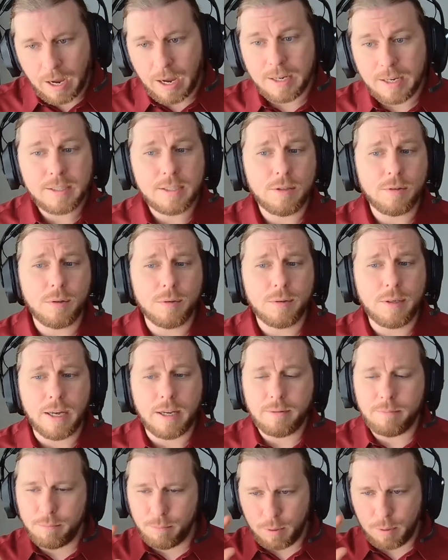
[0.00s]
I still don't
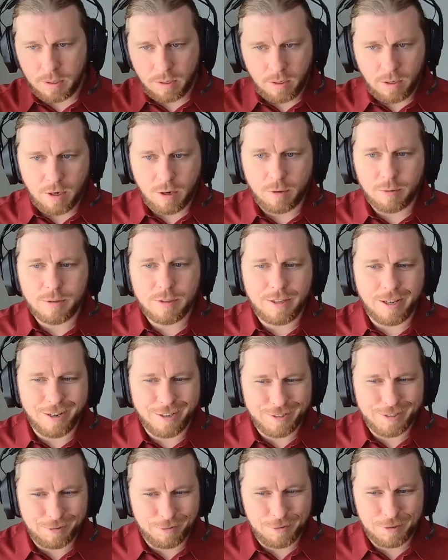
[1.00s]
get, but
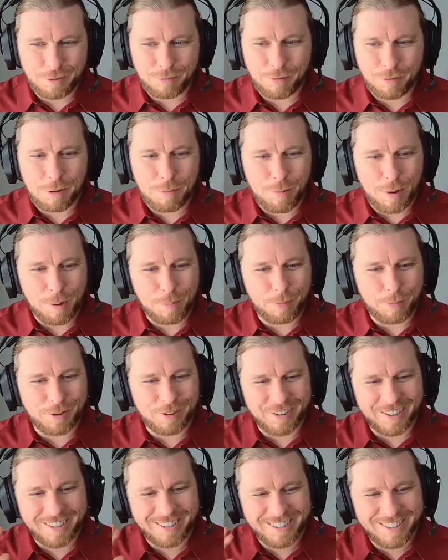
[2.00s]
it's very
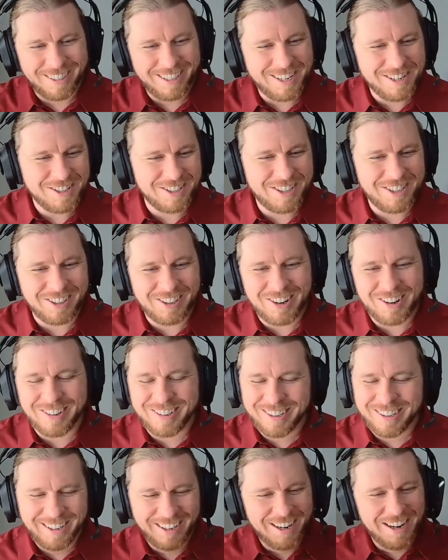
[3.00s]
popular, and to each their
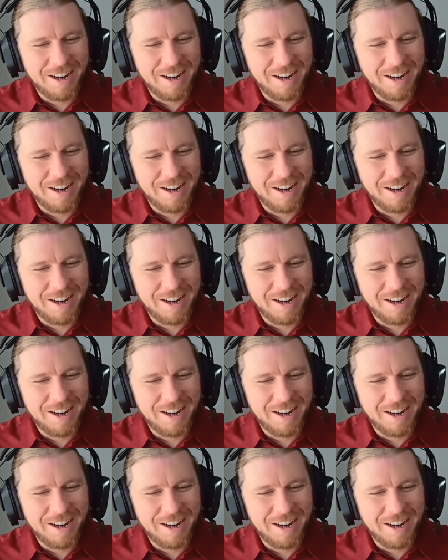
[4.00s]
own.